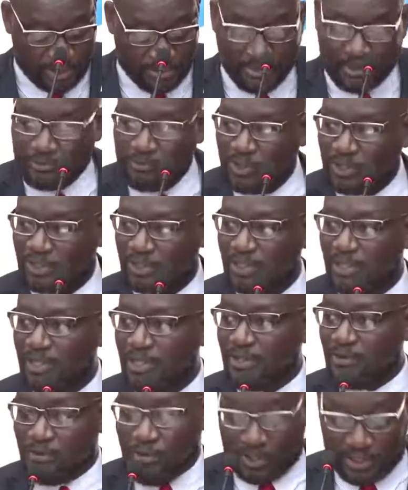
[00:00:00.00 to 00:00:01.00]
But what,
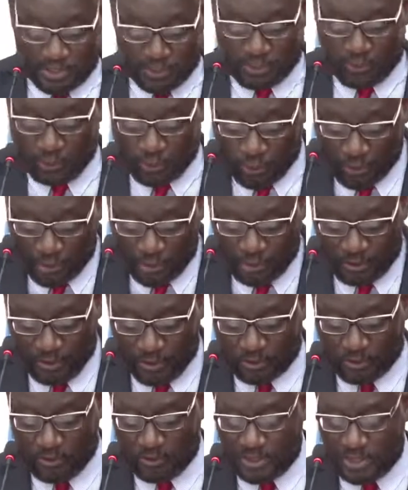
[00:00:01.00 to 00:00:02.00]
what is growing
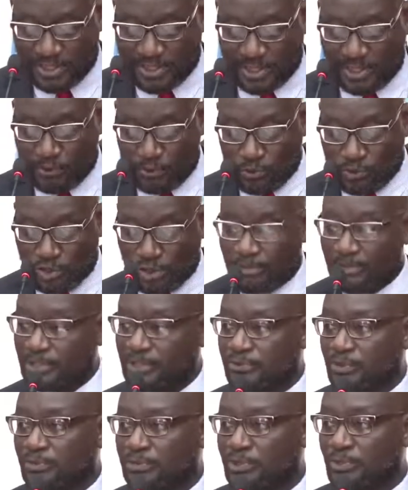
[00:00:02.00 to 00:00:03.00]
not only in St. Lucia but
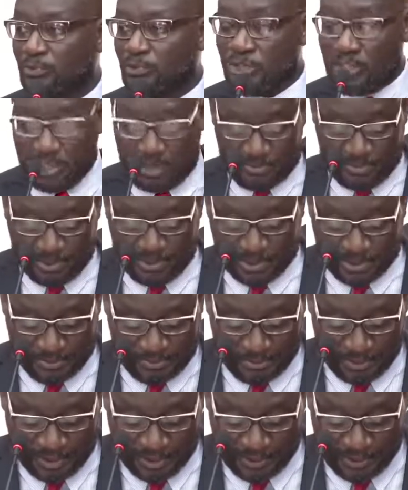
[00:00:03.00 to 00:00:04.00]
around the world, Mr.
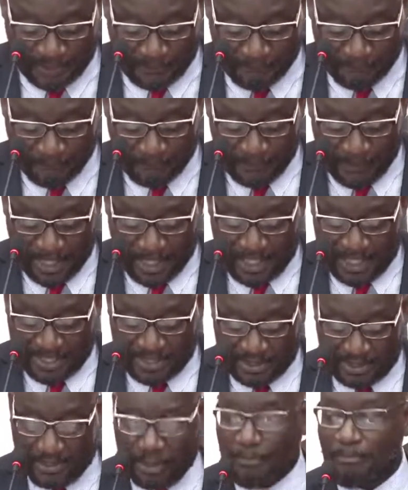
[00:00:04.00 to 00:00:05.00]
Speaker, is
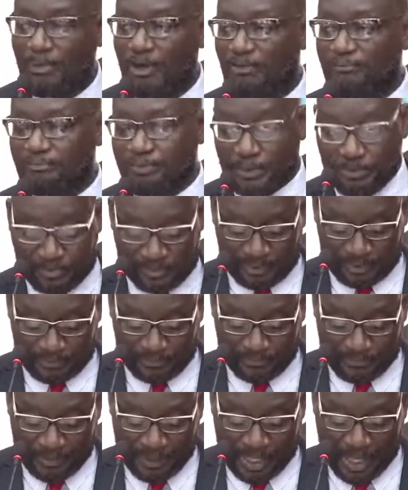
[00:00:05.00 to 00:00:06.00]
a number of people
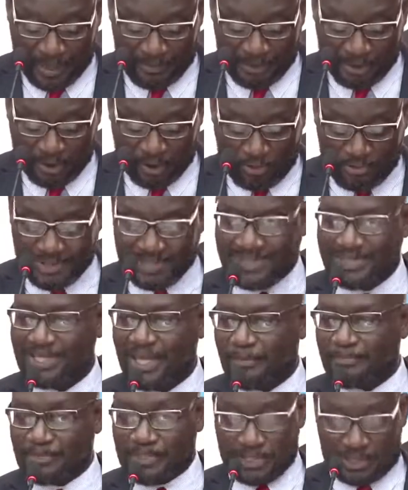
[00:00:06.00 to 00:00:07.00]
are becoming
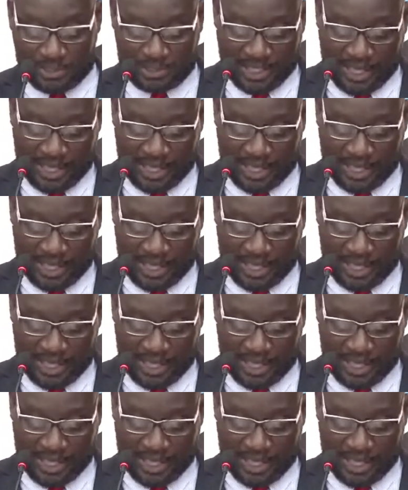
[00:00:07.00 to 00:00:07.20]
skeptical.